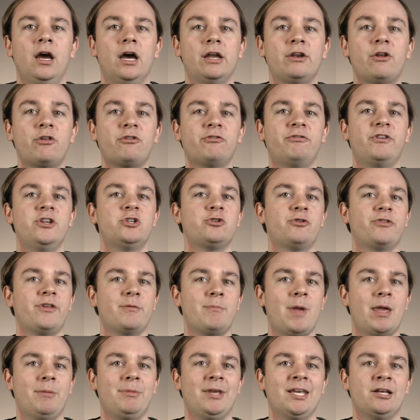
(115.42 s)
Another feature
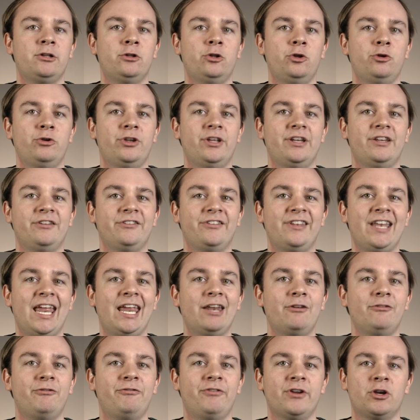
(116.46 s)
that may be included is
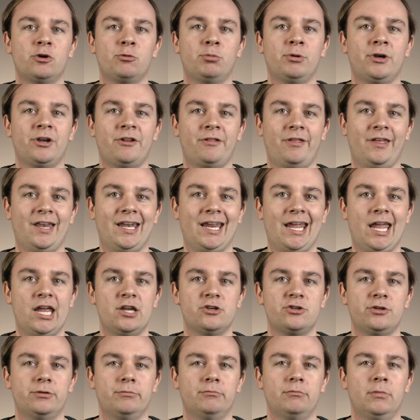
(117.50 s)
native fingerprint
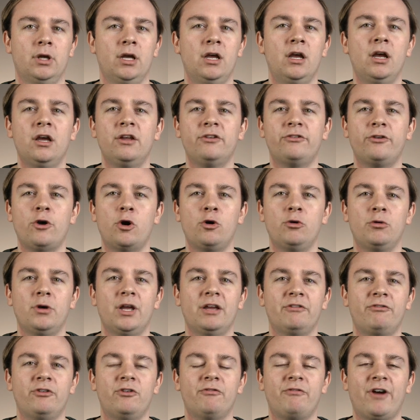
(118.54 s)
authentication.
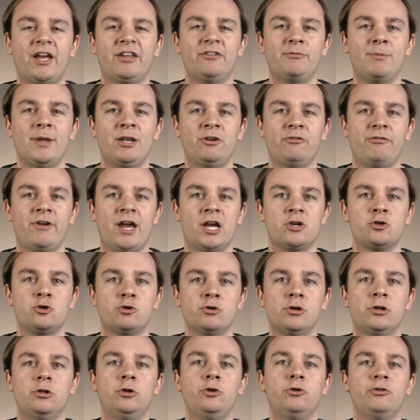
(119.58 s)
So if a device
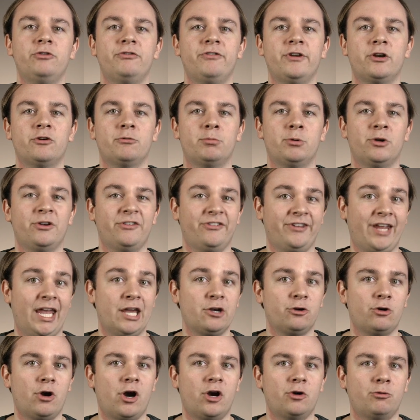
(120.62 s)
manufacturer includes fingerprint
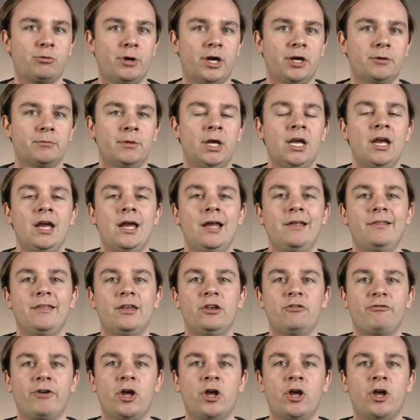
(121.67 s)
scanner hardware, then